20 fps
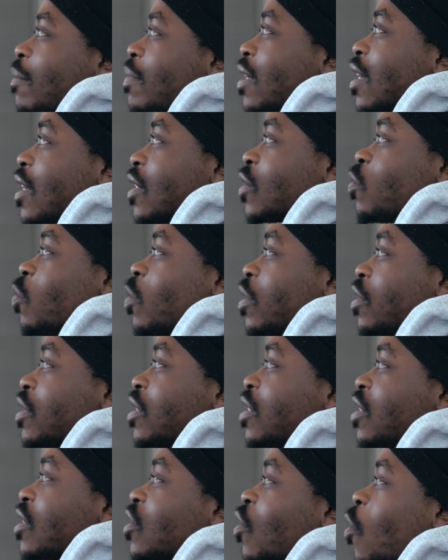because we're
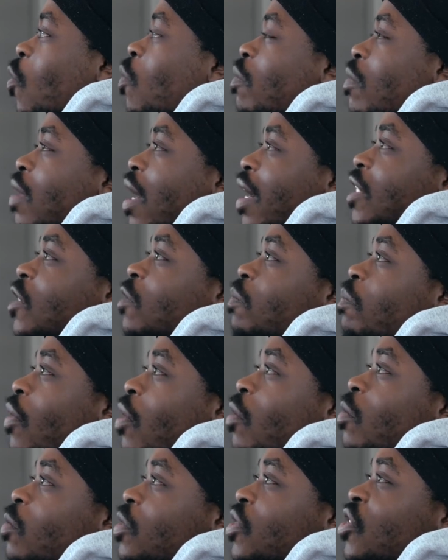just so
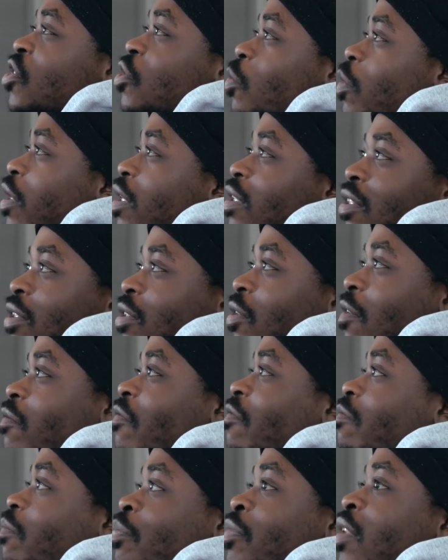exposed to it,
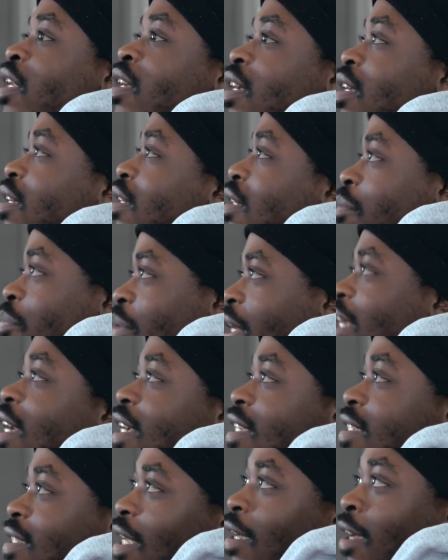
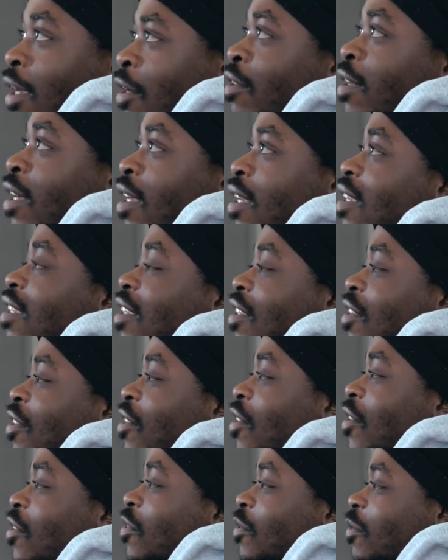because the internet,
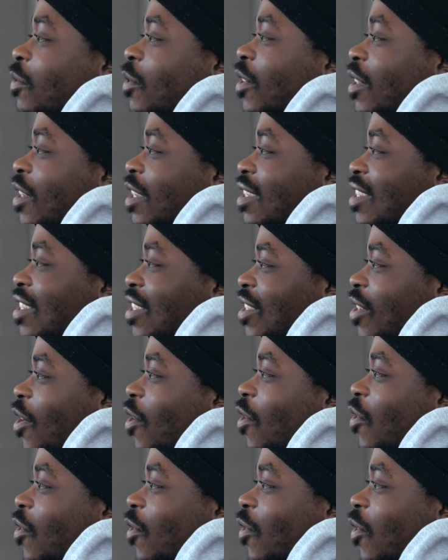
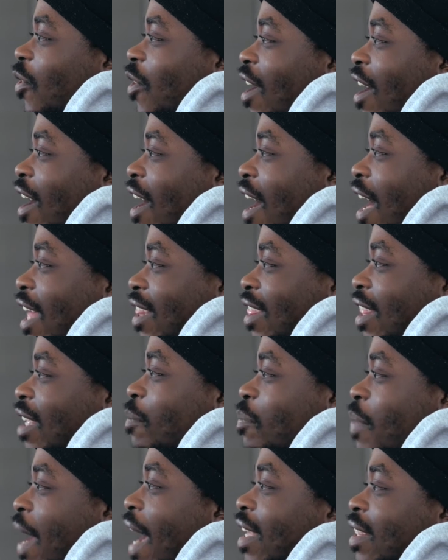so I
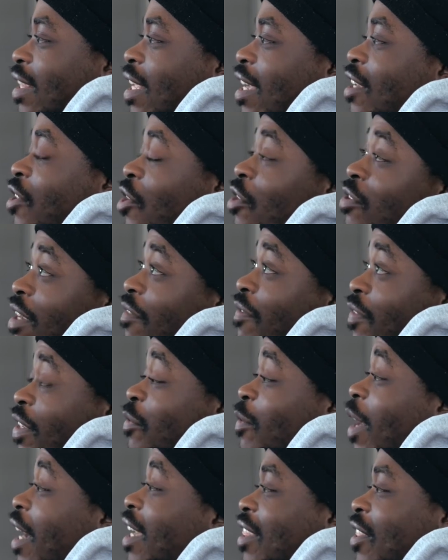think back then, you're
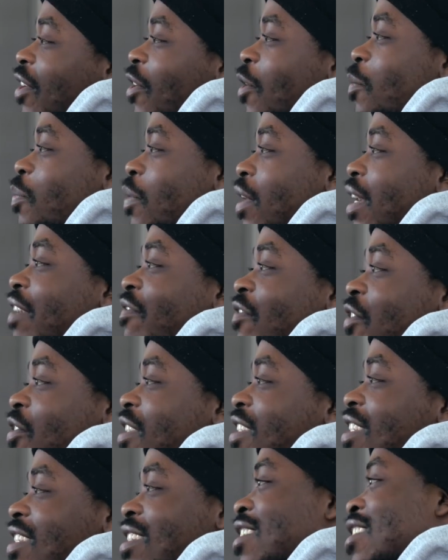definitely right though, but if you're
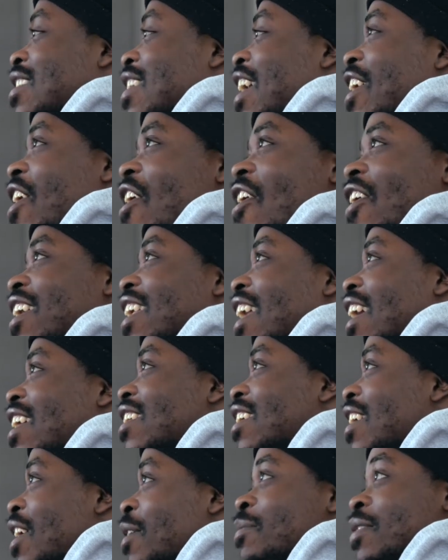listening to like R.
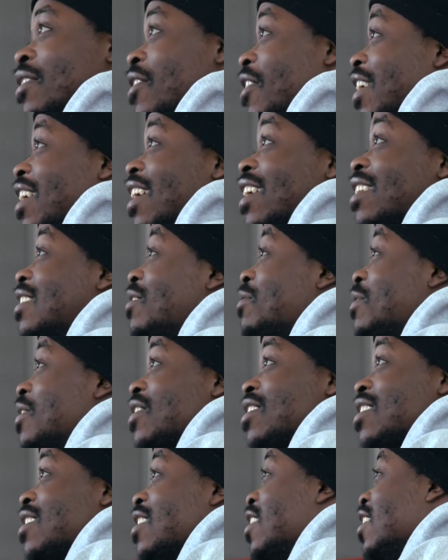Kelly
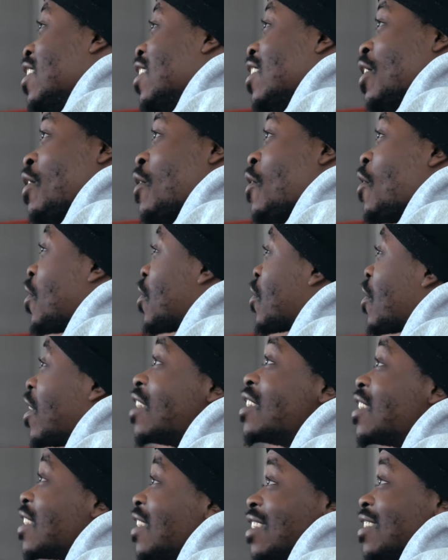was going
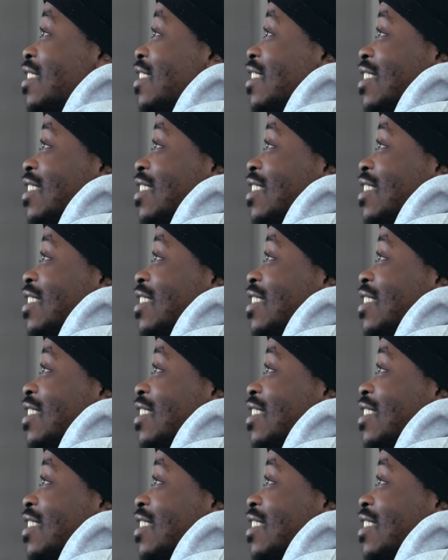crazy.